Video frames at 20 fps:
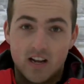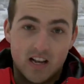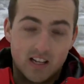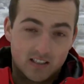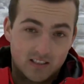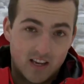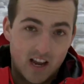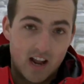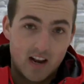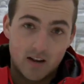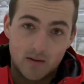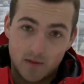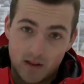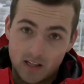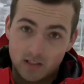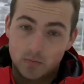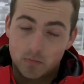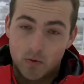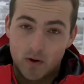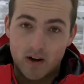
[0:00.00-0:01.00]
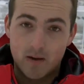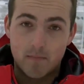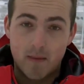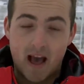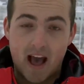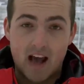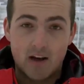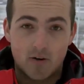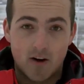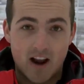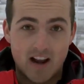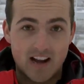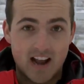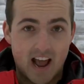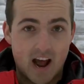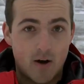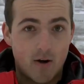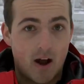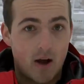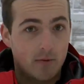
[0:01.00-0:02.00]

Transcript: it's getting, it's pretty bad right now.